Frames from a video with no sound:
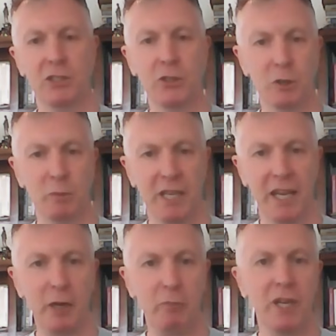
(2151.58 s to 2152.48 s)
tournament
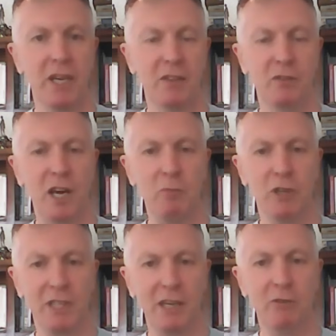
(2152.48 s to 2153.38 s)
game. They
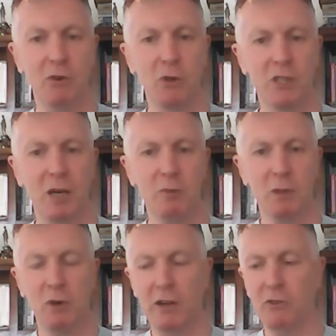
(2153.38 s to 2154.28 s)
bring their force, I
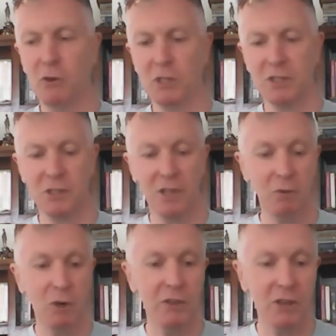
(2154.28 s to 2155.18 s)
bring my force, and it's like,
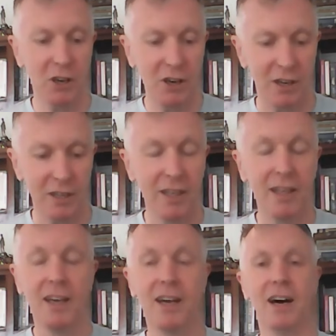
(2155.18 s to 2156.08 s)
"What do you got?"
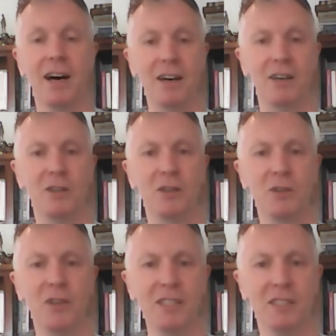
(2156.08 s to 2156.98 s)
Ah,
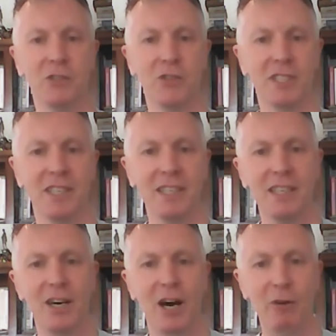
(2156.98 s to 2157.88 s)
that's
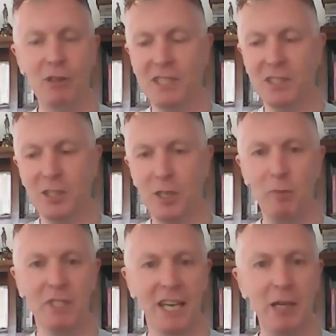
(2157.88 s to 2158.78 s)
interesting. Oh, well, let's set
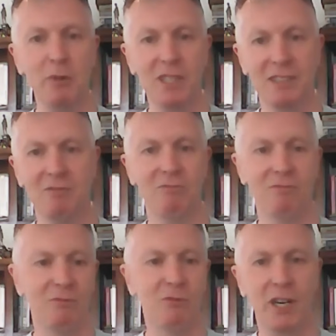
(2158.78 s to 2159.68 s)
up a table
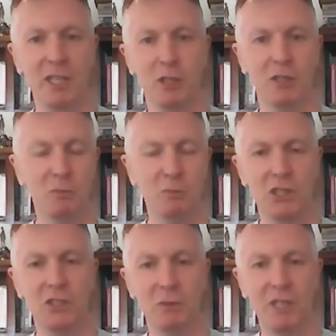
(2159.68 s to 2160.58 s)
and find a good
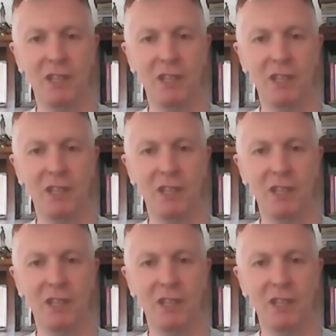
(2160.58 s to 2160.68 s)
mission that we